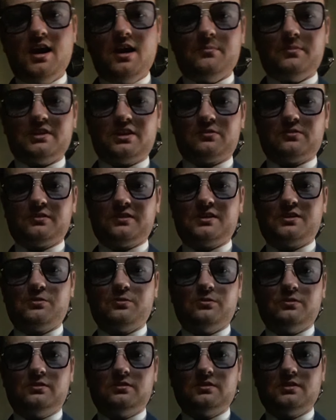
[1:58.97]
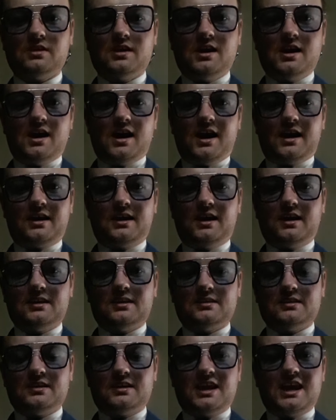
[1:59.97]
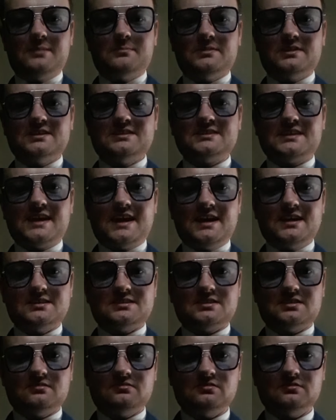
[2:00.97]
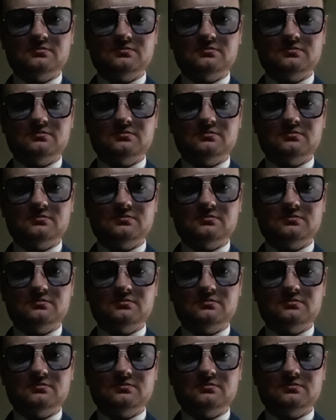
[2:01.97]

But they're really cool. I got, it came in this case.